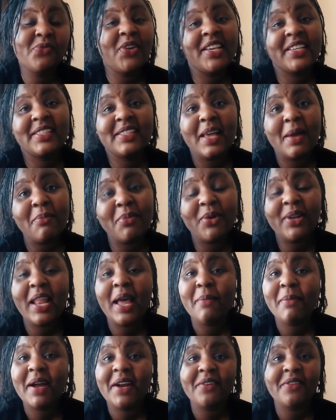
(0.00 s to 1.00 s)
For example,
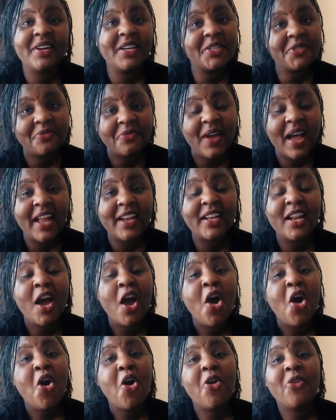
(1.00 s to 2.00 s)
I'm a great fan
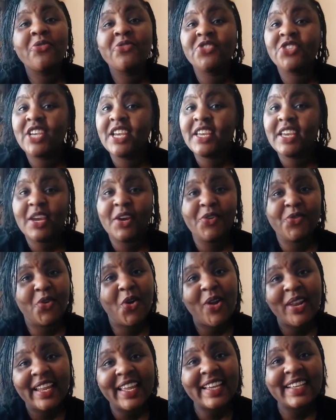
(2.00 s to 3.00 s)
of J.K.
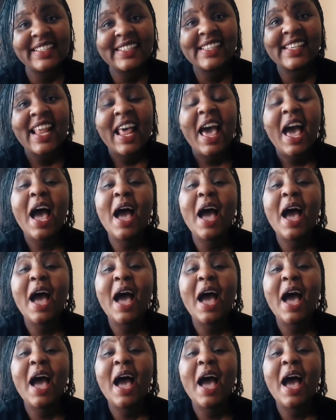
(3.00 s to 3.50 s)
Rowling's.